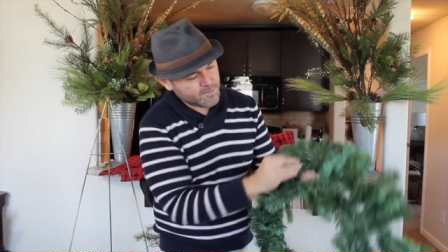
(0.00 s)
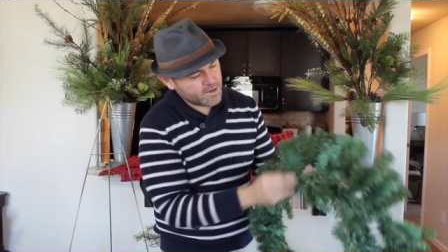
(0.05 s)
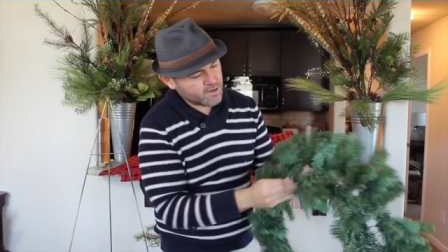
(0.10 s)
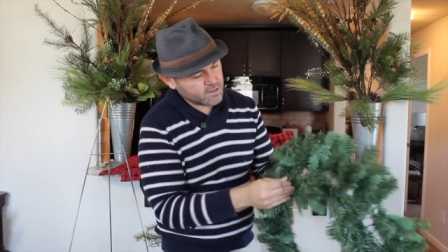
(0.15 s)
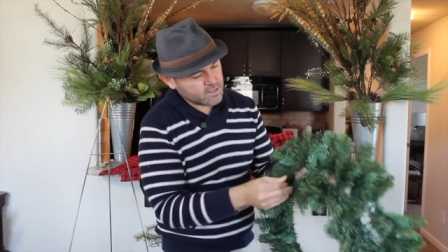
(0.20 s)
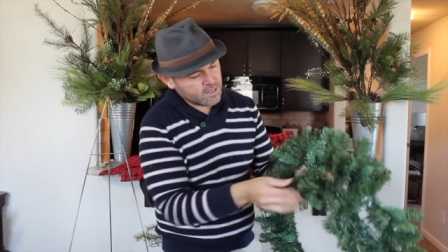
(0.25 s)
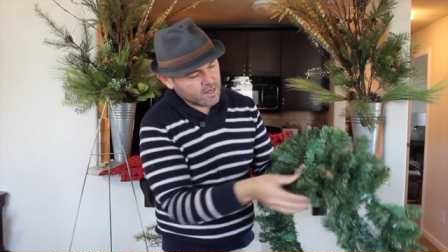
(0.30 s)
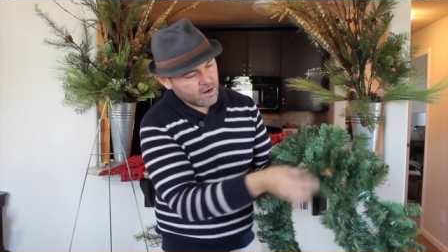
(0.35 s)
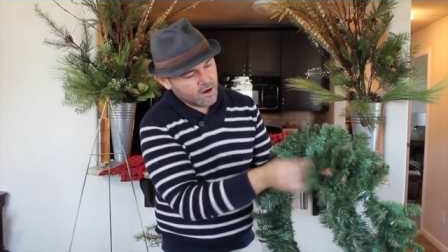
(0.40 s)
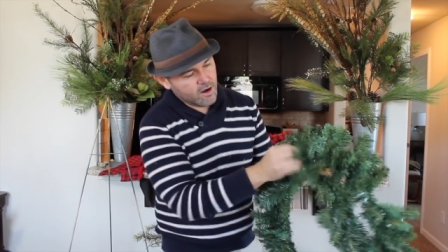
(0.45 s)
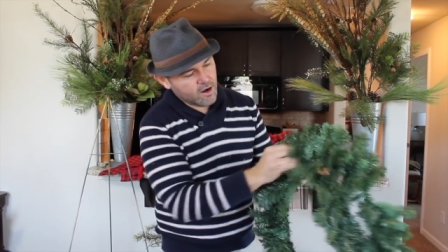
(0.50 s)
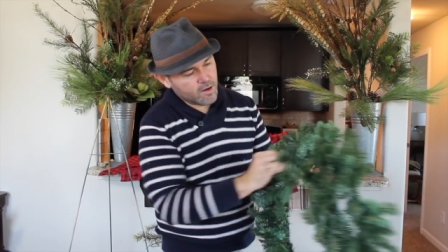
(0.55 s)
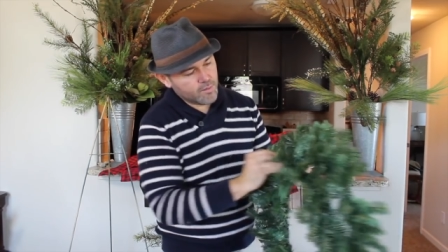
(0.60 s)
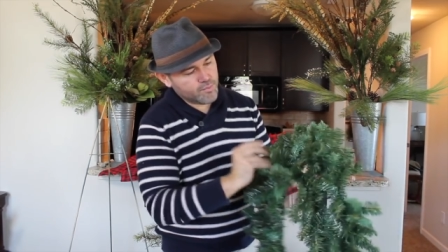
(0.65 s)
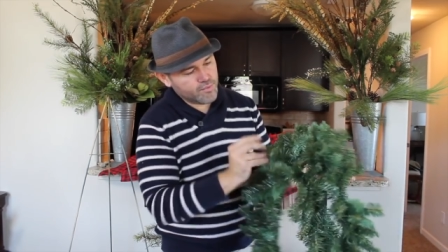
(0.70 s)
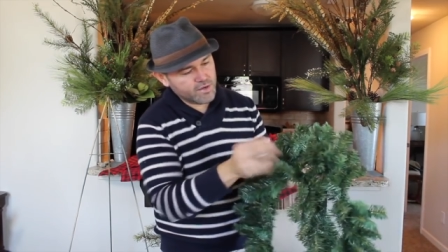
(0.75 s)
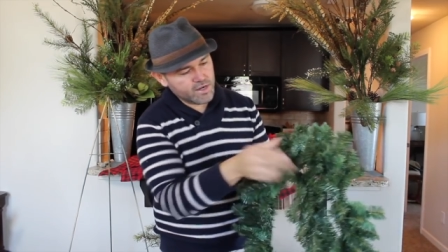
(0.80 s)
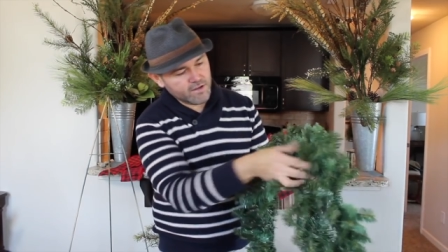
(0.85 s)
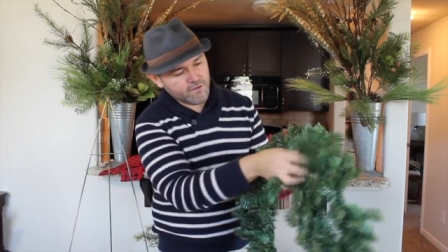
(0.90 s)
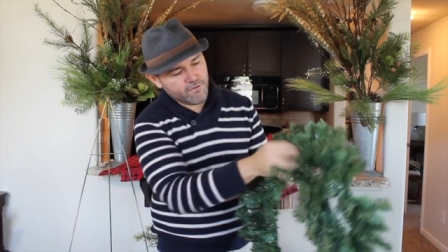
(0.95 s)
because they
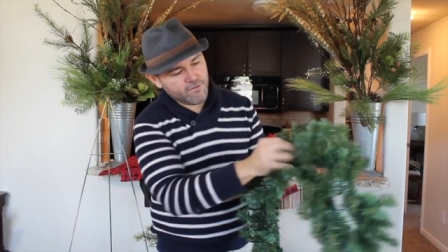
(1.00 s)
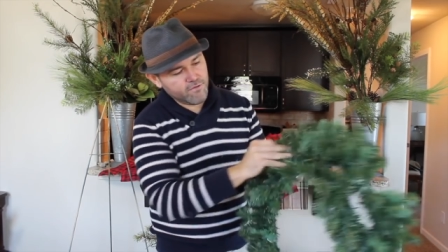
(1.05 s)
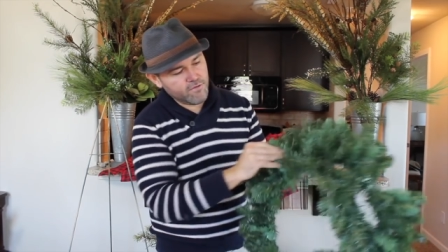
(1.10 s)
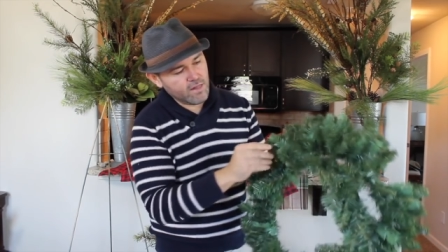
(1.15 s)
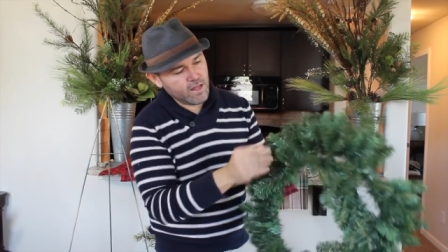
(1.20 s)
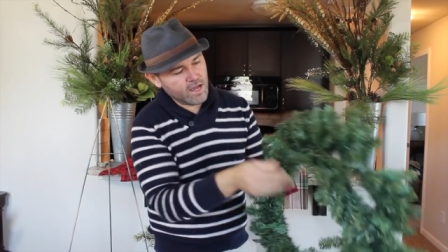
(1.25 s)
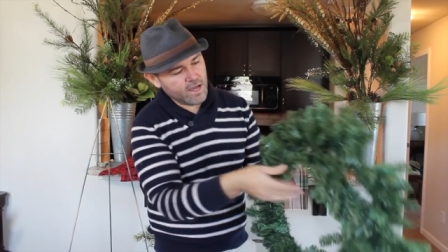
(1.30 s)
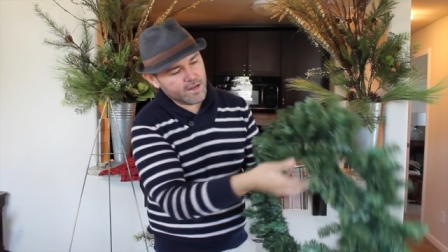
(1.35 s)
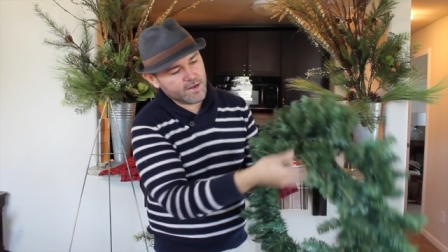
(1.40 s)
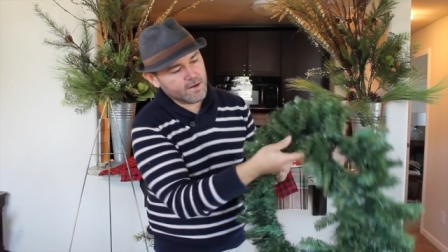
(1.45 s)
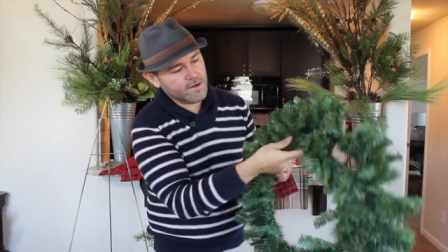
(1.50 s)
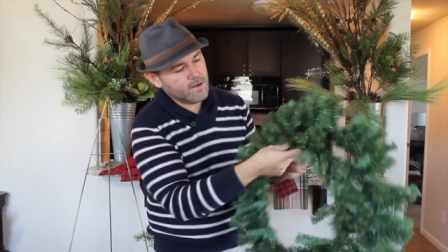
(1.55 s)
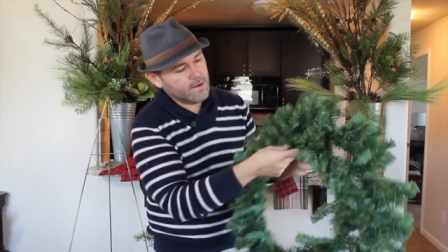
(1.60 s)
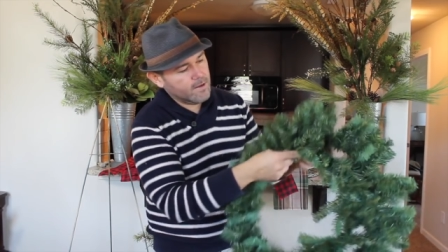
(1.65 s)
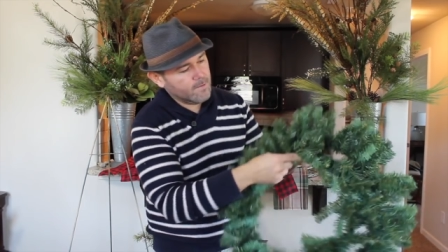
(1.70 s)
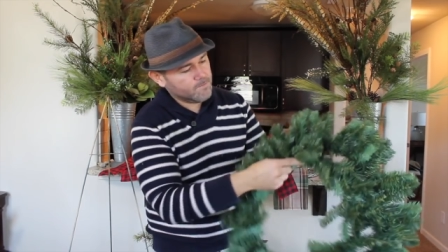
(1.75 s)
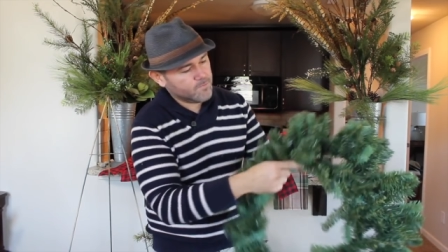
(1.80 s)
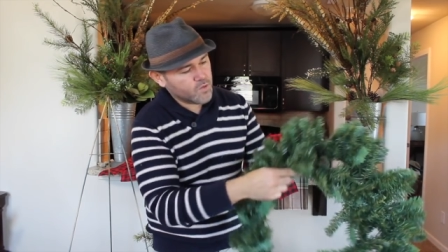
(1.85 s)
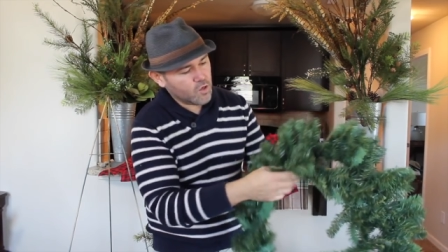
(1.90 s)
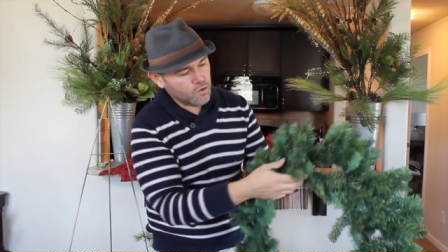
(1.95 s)
are pretty flat
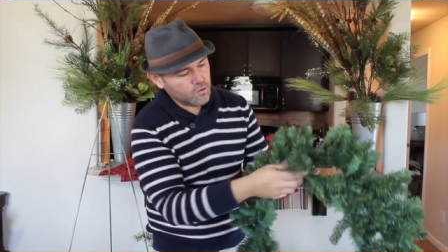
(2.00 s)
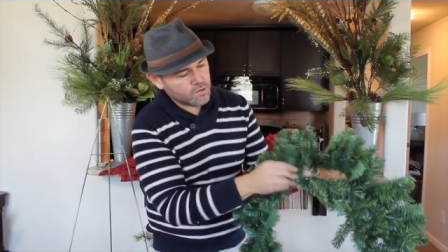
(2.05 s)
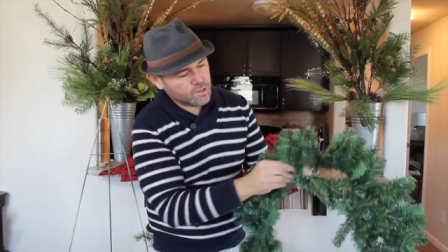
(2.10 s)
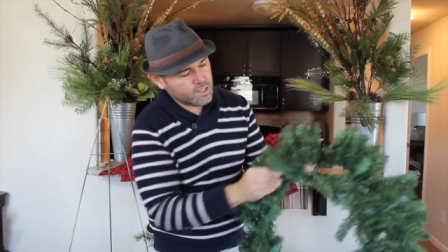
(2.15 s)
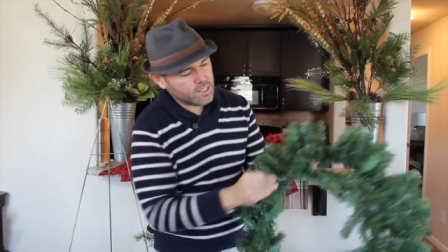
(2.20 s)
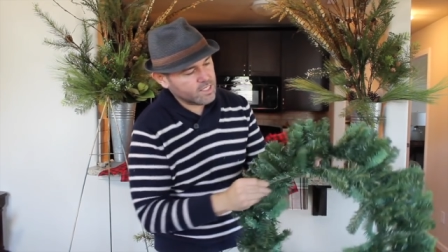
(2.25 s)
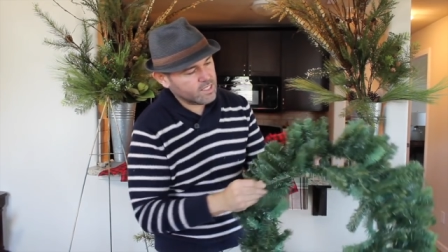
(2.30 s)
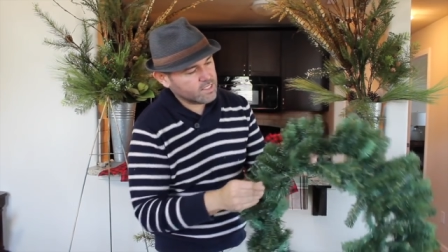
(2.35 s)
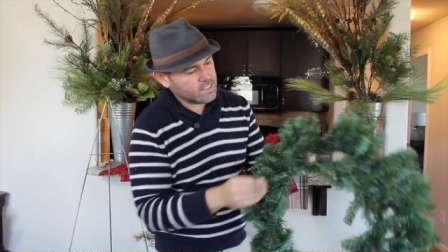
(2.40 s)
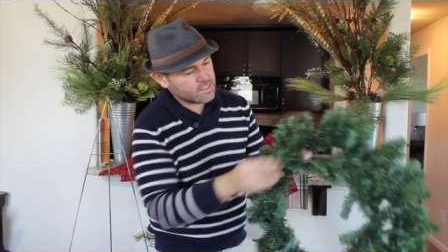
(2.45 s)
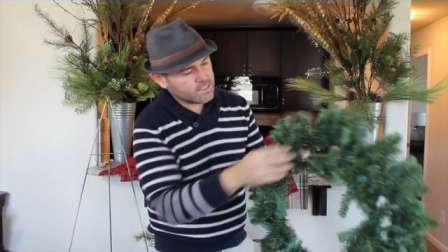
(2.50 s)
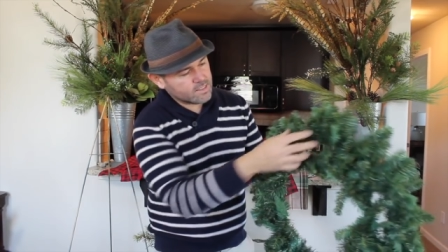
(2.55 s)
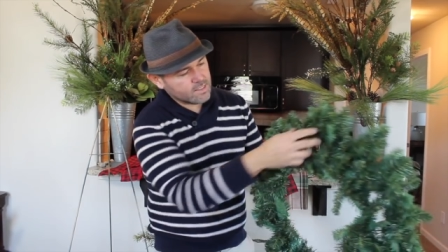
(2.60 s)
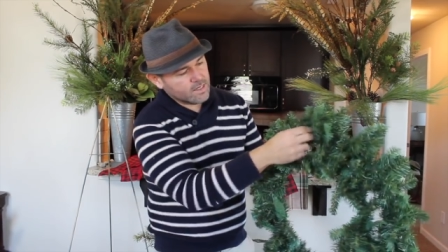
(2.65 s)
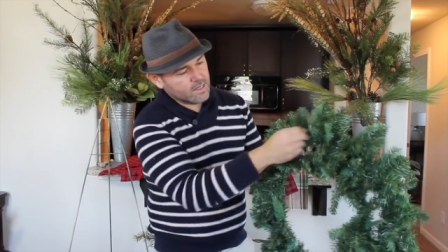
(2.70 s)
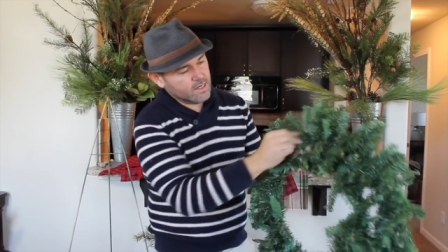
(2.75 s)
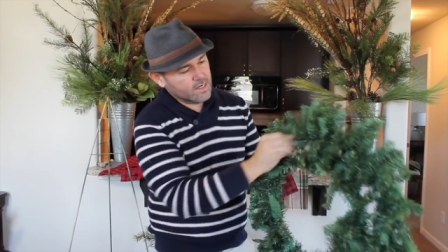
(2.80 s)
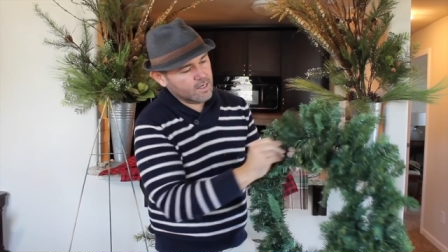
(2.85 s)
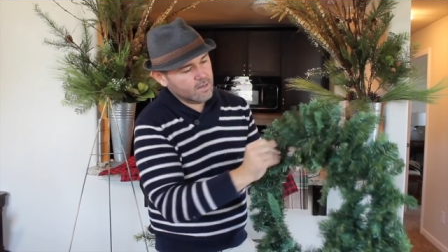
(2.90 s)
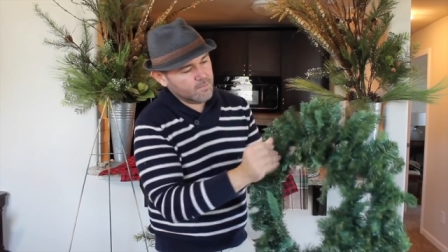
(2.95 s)
on this